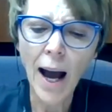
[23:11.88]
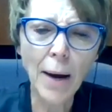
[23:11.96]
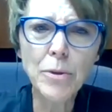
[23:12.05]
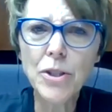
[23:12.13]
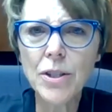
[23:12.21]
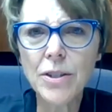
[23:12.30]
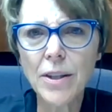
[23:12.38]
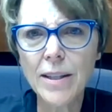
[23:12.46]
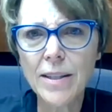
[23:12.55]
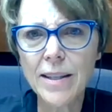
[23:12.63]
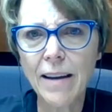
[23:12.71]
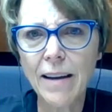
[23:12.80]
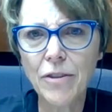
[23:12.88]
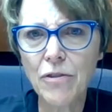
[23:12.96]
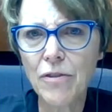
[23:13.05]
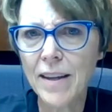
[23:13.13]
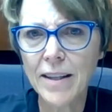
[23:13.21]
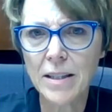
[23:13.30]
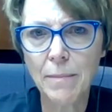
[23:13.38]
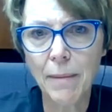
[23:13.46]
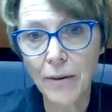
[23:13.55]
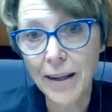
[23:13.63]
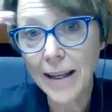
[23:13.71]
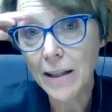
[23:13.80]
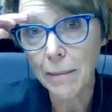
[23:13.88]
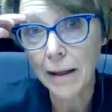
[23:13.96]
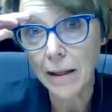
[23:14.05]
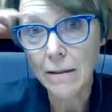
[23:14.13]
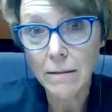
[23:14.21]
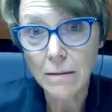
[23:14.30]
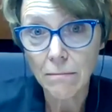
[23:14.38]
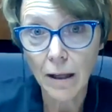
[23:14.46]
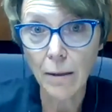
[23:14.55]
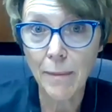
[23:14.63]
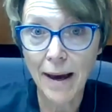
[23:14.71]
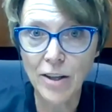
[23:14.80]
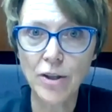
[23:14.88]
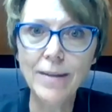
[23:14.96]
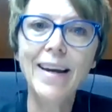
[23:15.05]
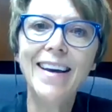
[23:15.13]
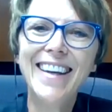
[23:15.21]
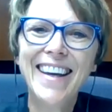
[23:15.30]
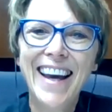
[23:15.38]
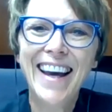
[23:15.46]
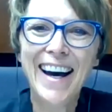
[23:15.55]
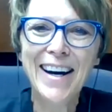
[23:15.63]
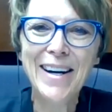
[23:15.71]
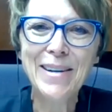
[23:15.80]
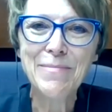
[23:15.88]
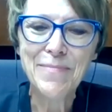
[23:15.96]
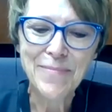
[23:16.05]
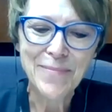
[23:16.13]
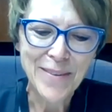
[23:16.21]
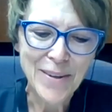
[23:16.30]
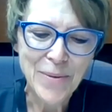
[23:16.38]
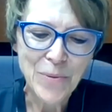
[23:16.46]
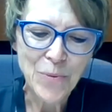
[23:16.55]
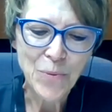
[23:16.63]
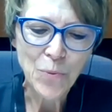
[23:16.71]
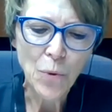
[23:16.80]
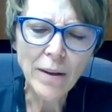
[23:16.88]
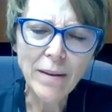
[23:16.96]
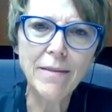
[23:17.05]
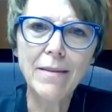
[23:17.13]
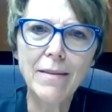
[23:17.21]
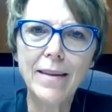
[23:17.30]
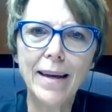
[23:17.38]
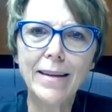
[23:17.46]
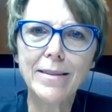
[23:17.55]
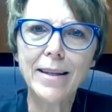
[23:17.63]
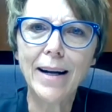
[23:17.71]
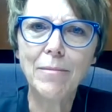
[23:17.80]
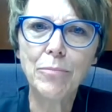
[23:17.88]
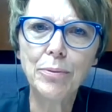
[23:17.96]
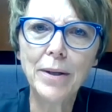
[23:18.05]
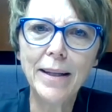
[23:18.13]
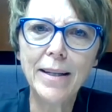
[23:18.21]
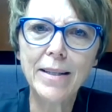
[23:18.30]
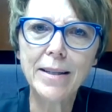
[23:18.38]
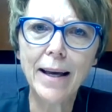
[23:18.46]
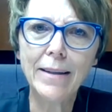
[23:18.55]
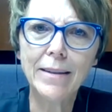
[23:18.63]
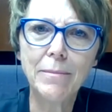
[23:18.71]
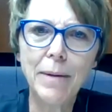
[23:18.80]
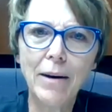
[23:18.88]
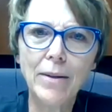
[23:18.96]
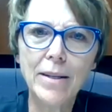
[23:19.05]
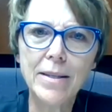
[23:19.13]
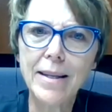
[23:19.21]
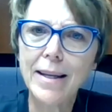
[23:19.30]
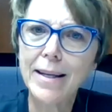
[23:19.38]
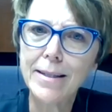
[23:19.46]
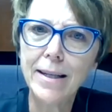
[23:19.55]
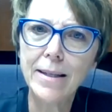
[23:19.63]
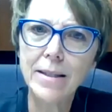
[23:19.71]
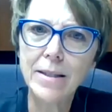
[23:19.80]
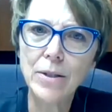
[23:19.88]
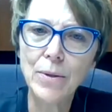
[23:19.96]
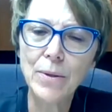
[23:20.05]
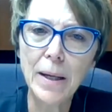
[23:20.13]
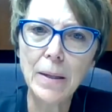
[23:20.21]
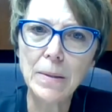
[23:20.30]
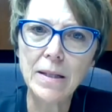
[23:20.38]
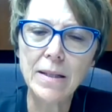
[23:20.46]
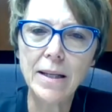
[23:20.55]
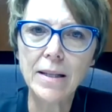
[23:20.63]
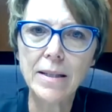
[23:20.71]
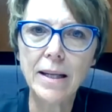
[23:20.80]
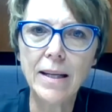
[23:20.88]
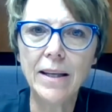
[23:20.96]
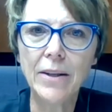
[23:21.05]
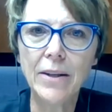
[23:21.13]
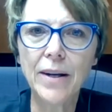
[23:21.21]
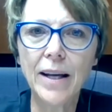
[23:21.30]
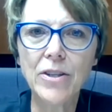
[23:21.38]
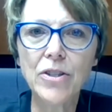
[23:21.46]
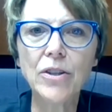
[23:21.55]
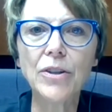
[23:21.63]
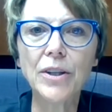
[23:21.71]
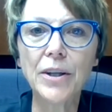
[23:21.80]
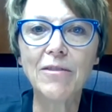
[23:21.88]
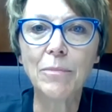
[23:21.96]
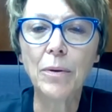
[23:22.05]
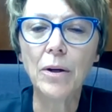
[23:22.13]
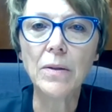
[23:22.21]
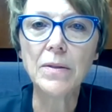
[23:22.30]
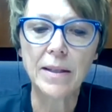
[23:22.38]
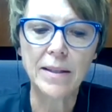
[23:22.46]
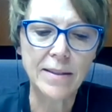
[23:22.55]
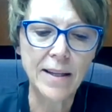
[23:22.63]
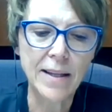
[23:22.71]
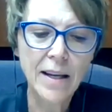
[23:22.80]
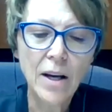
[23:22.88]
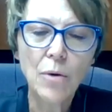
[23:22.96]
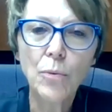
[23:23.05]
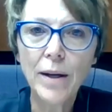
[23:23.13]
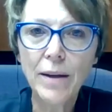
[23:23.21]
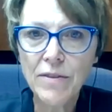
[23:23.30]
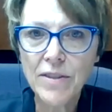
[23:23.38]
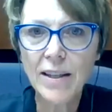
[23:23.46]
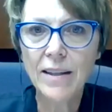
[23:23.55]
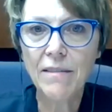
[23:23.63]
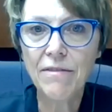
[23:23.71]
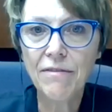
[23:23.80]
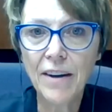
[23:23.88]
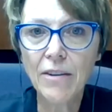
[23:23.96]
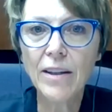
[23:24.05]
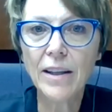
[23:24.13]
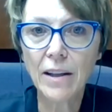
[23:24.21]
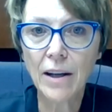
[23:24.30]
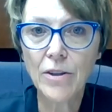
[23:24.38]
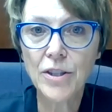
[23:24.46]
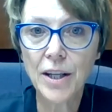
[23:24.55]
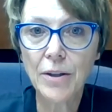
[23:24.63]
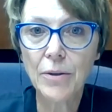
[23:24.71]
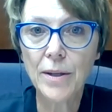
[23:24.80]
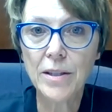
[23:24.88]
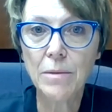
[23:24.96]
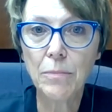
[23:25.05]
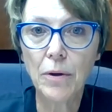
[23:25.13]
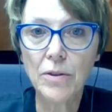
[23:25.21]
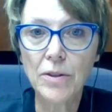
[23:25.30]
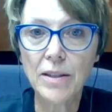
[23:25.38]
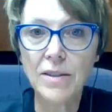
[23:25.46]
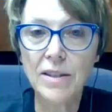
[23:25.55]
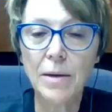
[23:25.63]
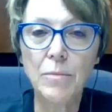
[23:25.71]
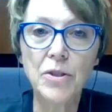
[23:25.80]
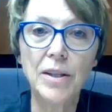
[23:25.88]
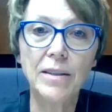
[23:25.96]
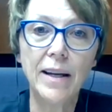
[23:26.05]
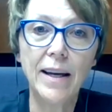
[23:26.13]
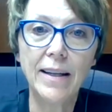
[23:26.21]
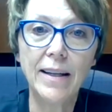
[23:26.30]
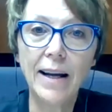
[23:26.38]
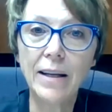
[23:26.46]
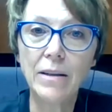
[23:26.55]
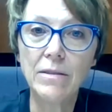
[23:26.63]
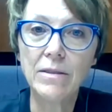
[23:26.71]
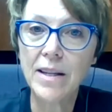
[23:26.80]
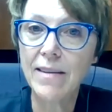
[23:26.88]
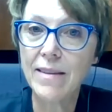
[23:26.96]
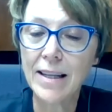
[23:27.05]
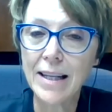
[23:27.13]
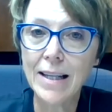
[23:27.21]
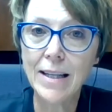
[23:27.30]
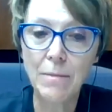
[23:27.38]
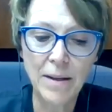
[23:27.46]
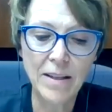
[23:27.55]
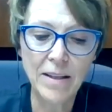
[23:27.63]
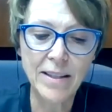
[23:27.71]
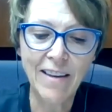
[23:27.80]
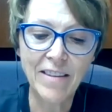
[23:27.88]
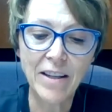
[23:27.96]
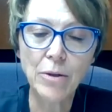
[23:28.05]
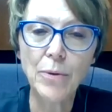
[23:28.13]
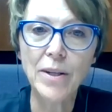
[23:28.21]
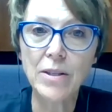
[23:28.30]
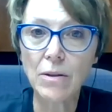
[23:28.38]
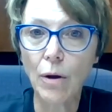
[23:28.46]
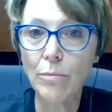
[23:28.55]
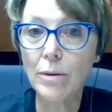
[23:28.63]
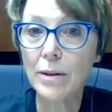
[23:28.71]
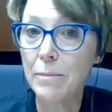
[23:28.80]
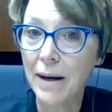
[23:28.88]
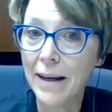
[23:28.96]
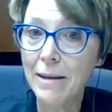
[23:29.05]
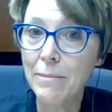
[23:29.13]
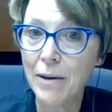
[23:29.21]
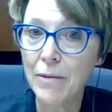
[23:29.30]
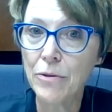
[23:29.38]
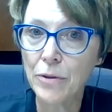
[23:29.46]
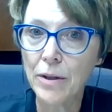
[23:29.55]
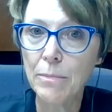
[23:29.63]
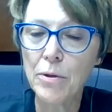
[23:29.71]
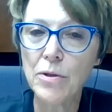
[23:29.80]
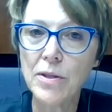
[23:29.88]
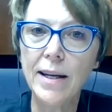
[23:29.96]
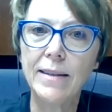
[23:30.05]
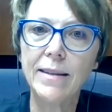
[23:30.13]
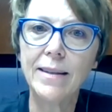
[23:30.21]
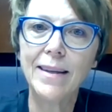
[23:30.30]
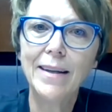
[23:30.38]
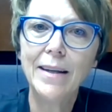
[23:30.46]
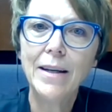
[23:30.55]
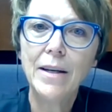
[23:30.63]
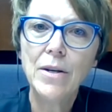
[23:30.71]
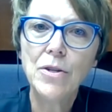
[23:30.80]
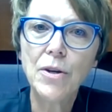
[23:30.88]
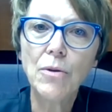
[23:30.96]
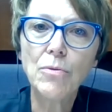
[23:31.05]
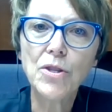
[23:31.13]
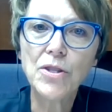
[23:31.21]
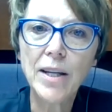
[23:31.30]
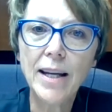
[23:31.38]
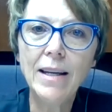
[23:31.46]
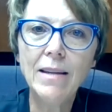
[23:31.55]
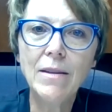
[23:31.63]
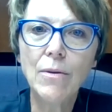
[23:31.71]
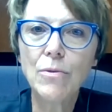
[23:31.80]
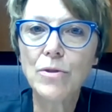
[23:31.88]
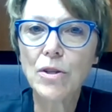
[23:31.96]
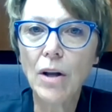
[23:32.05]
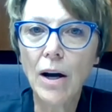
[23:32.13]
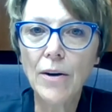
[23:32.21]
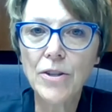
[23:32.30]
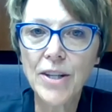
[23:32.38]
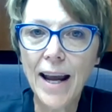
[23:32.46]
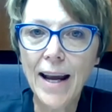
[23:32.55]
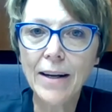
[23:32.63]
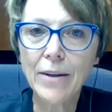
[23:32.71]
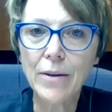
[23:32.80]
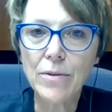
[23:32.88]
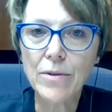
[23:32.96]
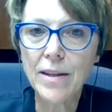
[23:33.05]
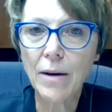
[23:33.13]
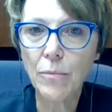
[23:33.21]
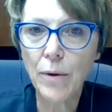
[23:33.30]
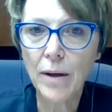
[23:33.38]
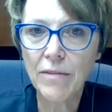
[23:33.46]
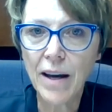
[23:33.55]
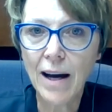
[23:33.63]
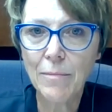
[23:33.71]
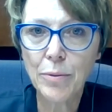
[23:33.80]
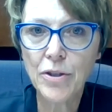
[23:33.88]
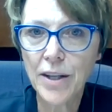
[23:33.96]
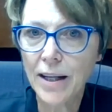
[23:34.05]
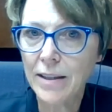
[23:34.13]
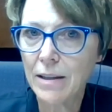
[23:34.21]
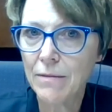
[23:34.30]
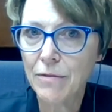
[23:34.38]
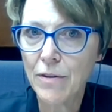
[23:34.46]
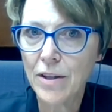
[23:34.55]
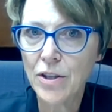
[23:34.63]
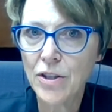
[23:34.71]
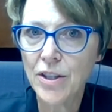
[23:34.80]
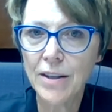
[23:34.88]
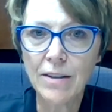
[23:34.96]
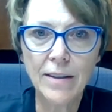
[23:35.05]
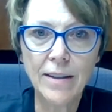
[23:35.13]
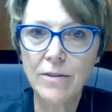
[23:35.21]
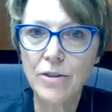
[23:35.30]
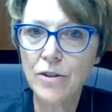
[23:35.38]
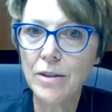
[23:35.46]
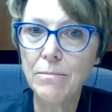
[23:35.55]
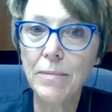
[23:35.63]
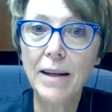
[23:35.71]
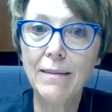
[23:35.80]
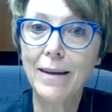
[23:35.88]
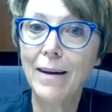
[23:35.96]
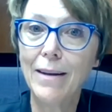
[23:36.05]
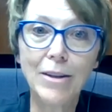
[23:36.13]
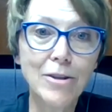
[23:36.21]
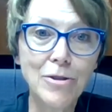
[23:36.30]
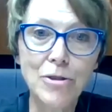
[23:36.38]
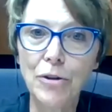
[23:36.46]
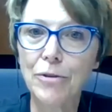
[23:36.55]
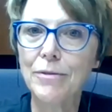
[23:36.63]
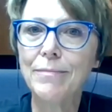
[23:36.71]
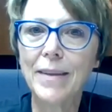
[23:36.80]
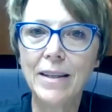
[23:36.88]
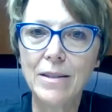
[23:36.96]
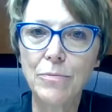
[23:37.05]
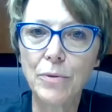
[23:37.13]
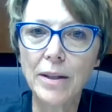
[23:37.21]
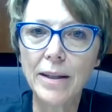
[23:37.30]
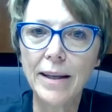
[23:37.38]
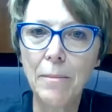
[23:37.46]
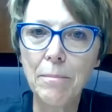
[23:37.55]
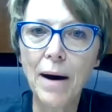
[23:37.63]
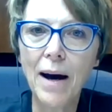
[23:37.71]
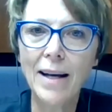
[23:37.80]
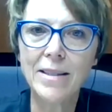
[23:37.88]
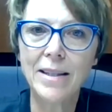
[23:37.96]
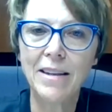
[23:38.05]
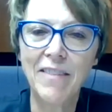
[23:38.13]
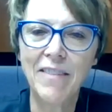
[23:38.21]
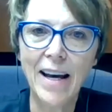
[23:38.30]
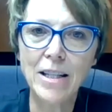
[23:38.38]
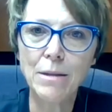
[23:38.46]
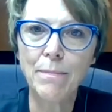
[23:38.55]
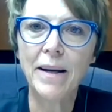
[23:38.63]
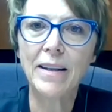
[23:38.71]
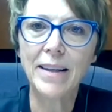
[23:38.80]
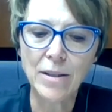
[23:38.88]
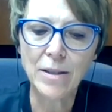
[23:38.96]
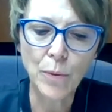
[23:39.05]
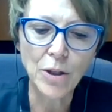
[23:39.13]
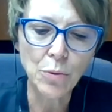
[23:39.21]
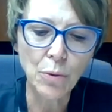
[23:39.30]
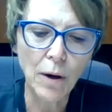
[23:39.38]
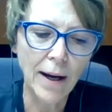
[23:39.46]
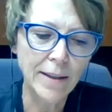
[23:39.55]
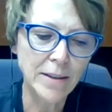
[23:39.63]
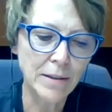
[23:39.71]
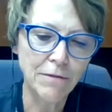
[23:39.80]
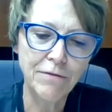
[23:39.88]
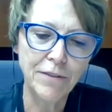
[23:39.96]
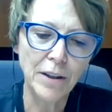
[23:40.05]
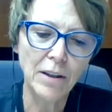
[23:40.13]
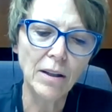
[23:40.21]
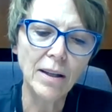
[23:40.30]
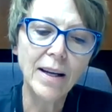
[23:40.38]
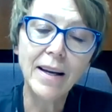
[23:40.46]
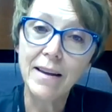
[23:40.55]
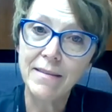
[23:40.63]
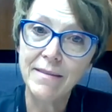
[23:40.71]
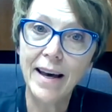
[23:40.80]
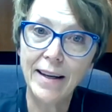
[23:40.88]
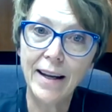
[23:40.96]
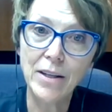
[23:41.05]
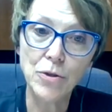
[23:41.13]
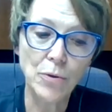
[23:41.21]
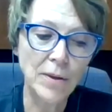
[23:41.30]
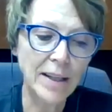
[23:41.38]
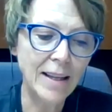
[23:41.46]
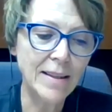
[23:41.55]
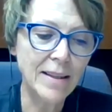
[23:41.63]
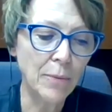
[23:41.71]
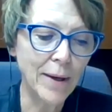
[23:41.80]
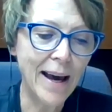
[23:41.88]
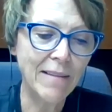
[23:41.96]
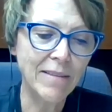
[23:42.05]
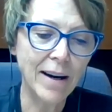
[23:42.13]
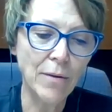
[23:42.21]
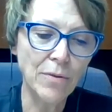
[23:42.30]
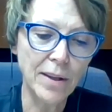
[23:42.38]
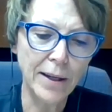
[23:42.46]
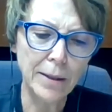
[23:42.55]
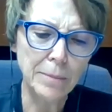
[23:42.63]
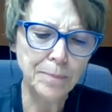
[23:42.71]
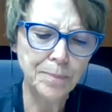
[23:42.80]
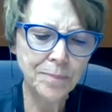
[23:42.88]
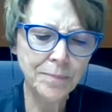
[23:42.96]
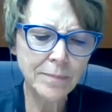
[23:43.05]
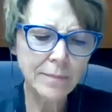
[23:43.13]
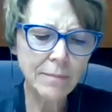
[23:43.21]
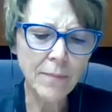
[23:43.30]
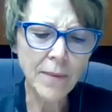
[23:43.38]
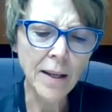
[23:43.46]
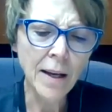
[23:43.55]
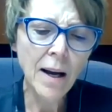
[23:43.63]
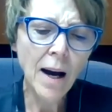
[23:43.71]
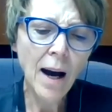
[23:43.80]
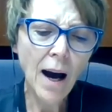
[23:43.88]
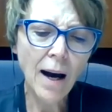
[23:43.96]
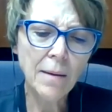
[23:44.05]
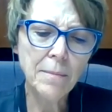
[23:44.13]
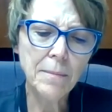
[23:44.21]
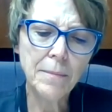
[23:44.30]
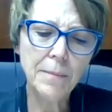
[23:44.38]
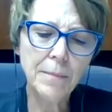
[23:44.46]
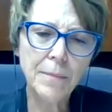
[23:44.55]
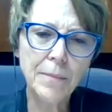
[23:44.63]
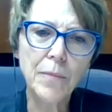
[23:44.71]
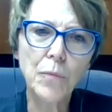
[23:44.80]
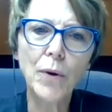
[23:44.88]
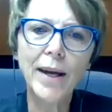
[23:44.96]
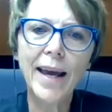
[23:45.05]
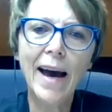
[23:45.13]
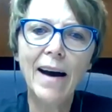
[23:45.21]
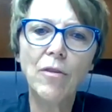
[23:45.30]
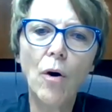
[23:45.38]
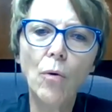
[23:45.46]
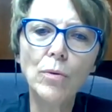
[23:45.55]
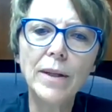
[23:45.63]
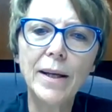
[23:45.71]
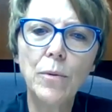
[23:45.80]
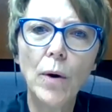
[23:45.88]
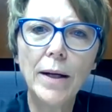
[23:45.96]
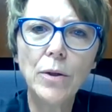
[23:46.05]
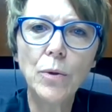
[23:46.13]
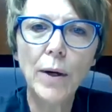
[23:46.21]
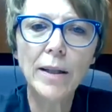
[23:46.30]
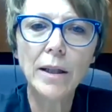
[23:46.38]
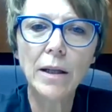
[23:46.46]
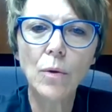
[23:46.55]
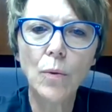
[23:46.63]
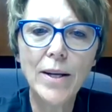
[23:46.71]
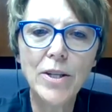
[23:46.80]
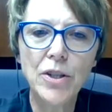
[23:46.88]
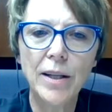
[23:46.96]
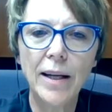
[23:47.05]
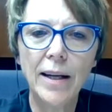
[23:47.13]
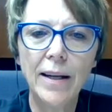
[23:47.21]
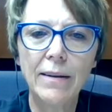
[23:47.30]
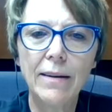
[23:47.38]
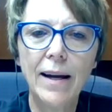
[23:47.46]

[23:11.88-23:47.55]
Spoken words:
I was just going to say a few things about kidney beans, imagine. One of the things that I'm pretty excited about is that since 2016, the International Year of Pulses, we've seen a fairly large increase in pulse consumption. And I can say that kidney beans have increased globally by about 30%. So seeing those large acres that we've got projected for this year shouldn't be a concern. It's really a positive aspect as we try to fill that extra need that we have out there. We have only one quick little question here.